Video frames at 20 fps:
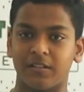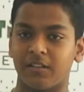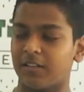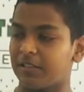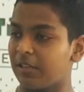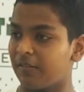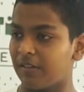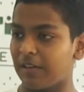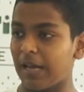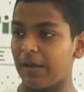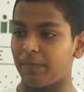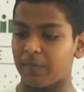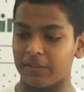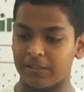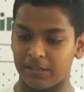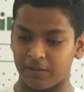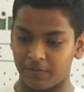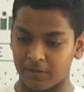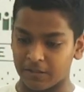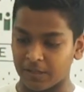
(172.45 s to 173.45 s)
Nothing will happen,
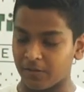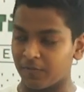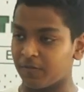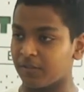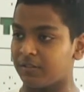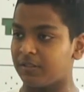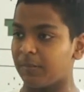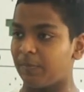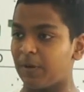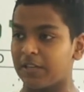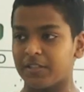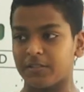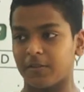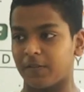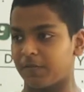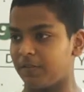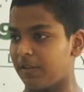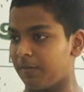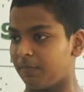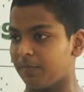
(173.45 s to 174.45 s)
they will give you the best
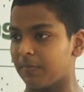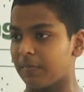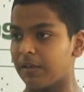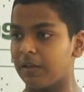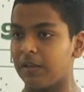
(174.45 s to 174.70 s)
of them.